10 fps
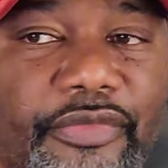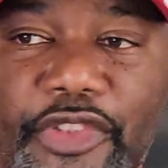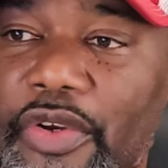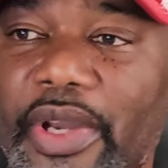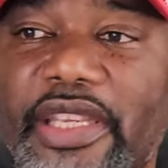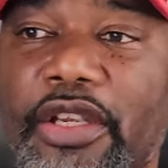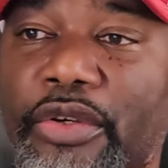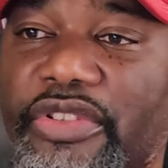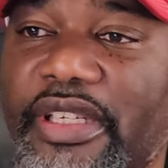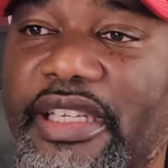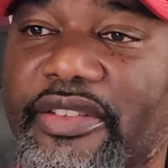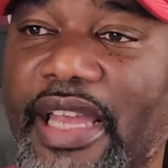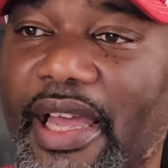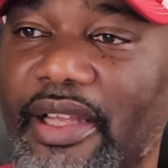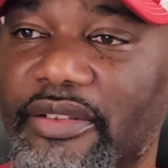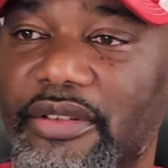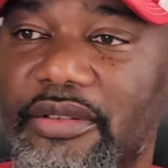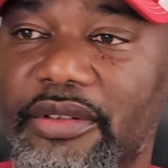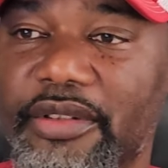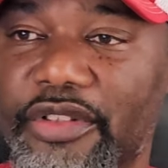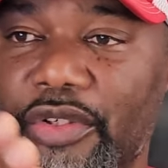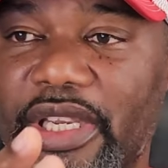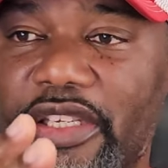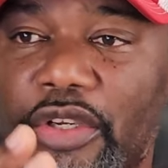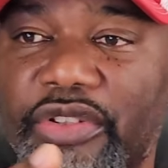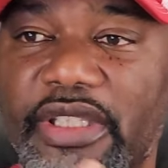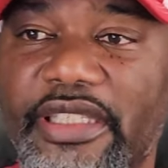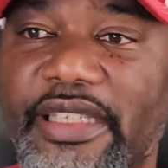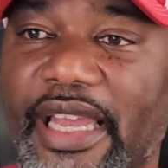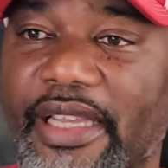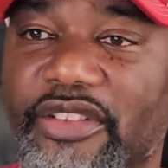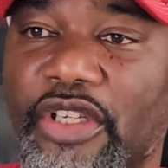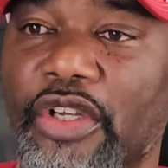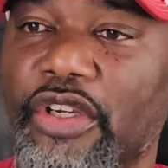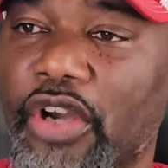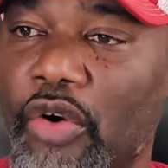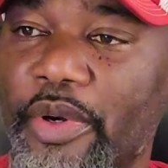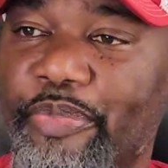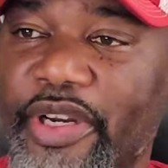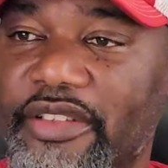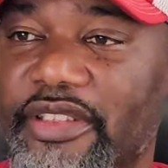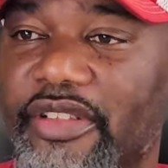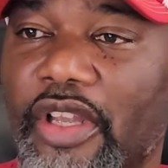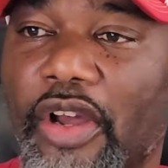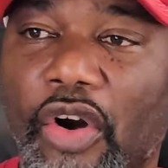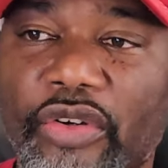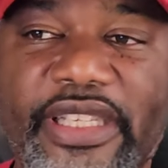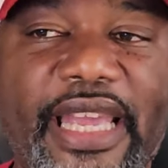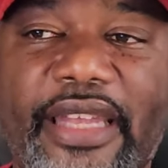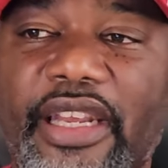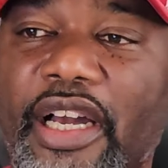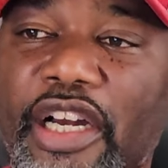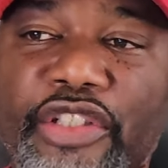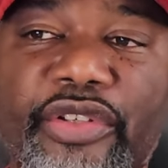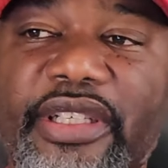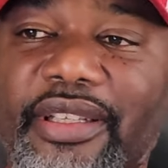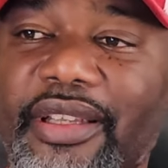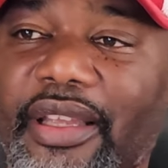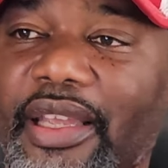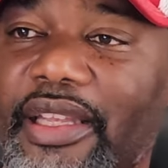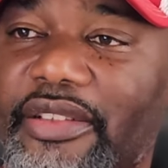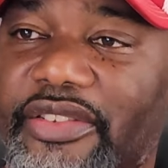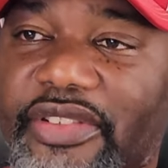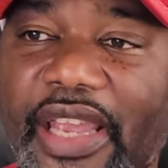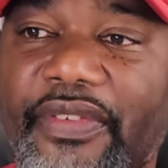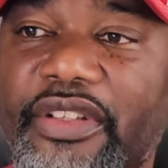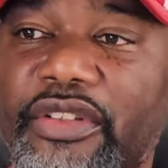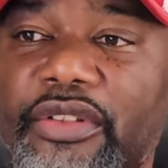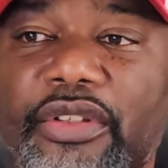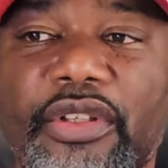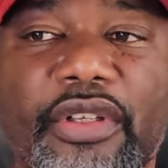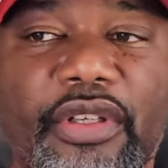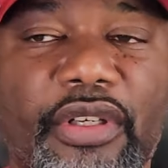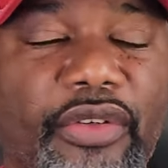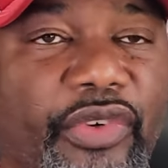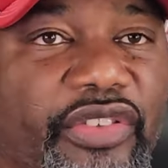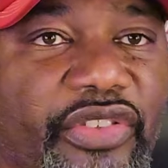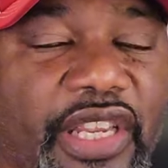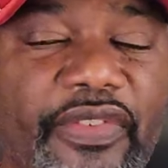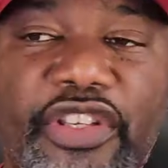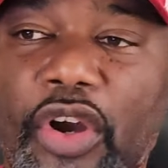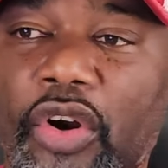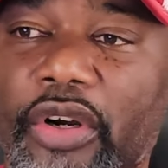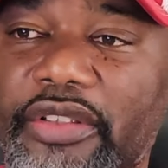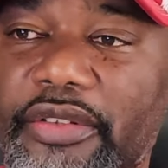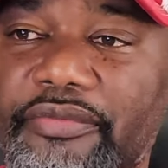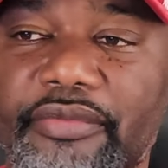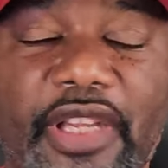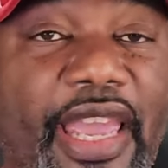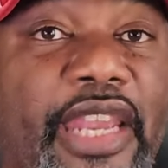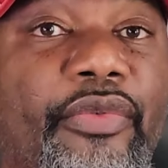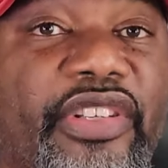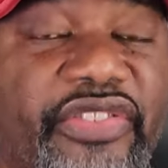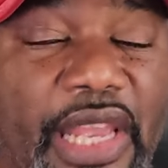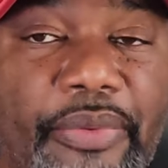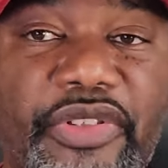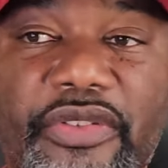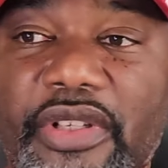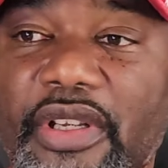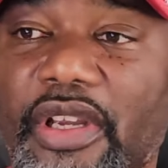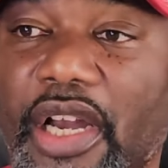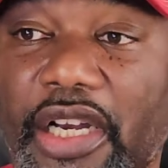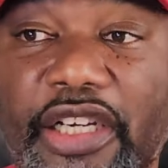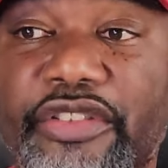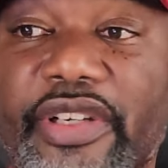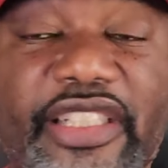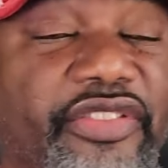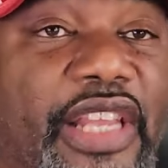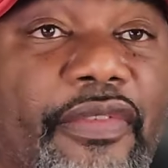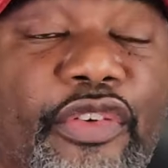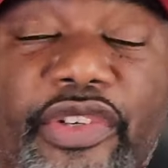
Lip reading: You ain't using these guys. You ain't using these guys. Kobe Prentice only got 107 receiving yards. Eight receptions, 107